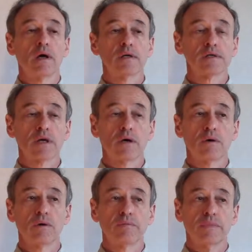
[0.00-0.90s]

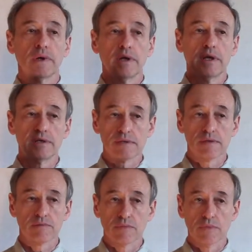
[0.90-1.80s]
So
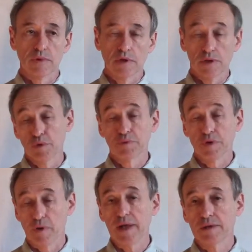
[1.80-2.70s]
it's it would be
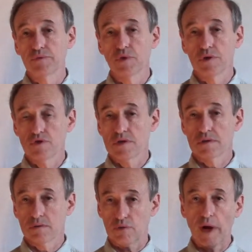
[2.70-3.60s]
great if you can just
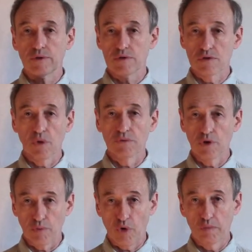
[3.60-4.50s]
try to solve
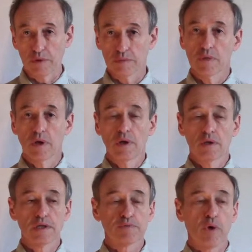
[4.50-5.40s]
your problem,
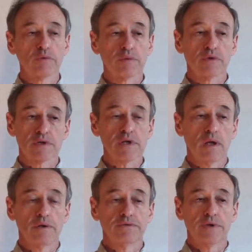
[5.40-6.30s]
this problem
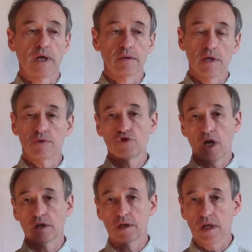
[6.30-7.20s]
yourself, and then
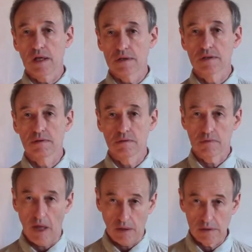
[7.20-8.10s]
check it against
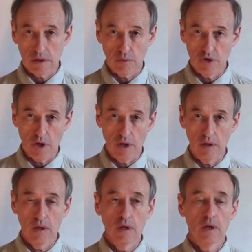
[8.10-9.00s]
the answer which I,
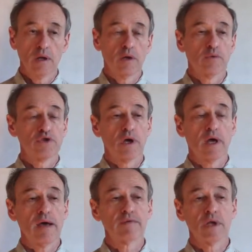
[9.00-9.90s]
which I
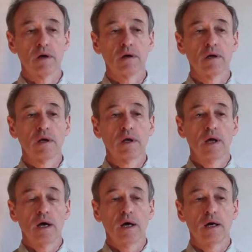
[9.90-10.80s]
have there.
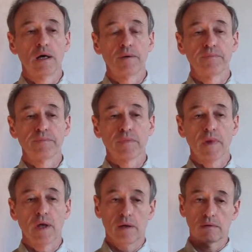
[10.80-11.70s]
Um,
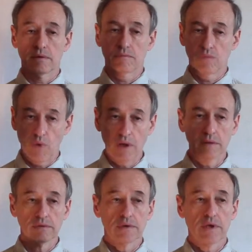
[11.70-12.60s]
and
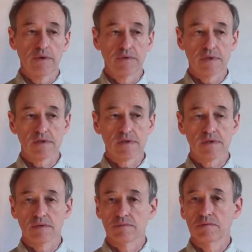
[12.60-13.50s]
well, if
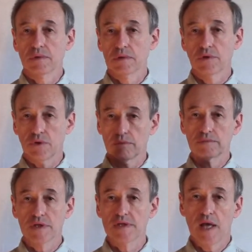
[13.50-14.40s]
it's you know
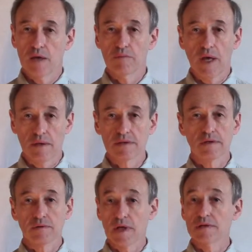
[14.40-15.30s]
the same
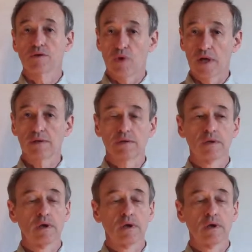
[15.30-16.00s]
answer, that's great.